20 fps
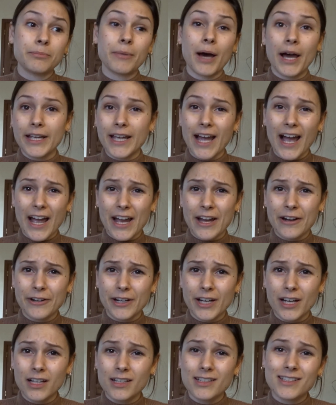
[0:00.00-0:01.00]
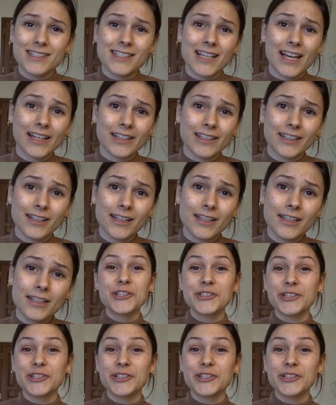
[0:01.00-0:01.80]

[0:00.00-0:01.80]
my area, sadly.